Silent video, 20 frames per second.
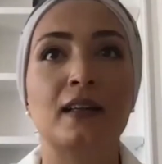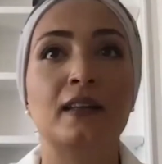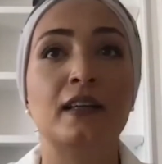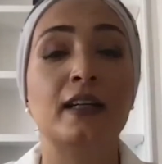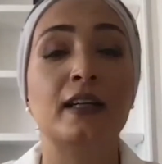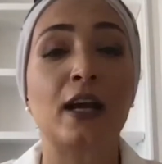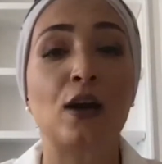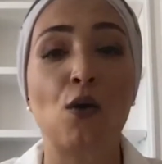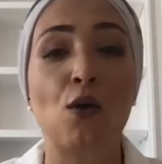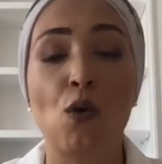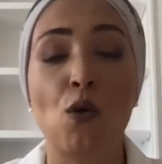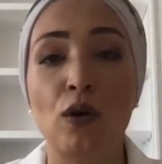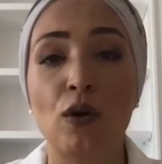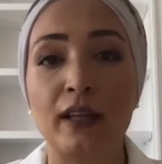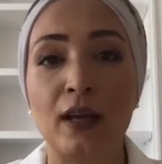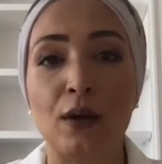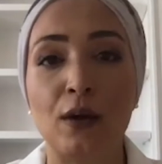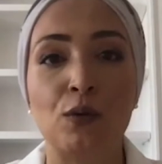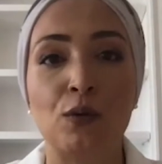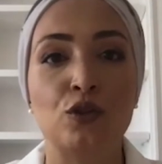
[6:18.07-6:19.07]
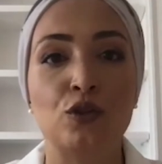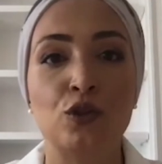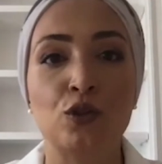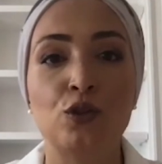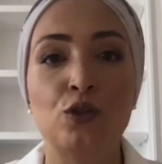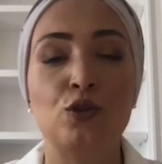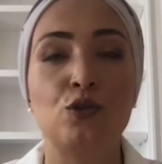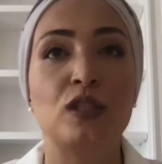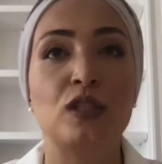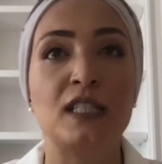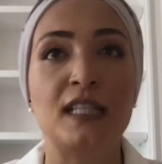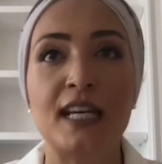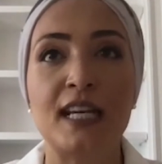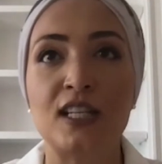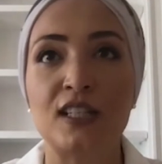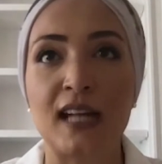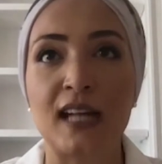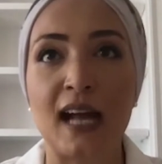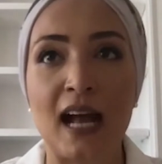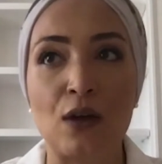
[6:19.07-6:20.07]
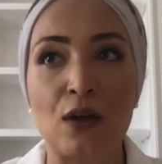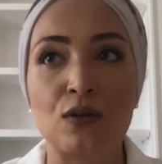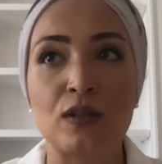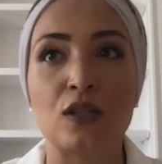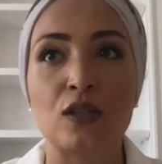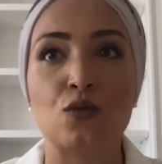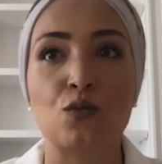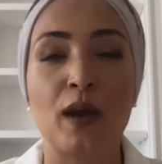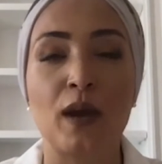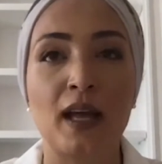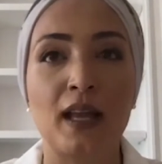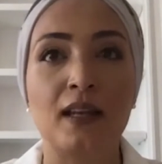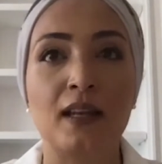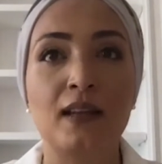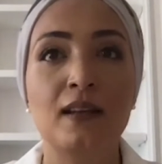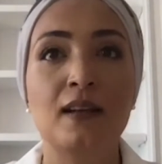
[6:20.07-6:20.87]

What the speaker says: decor that was used to stage the house as well.